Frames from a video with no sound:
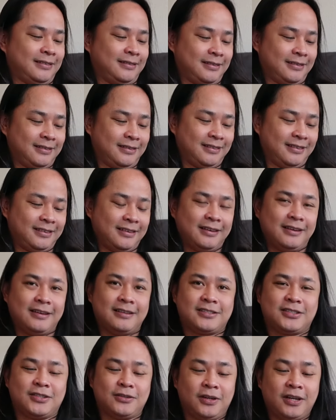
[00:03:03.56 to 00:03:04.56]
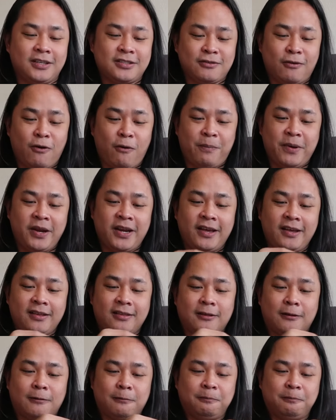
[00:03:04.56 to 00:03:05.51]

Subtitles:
Wow. So, let's open it.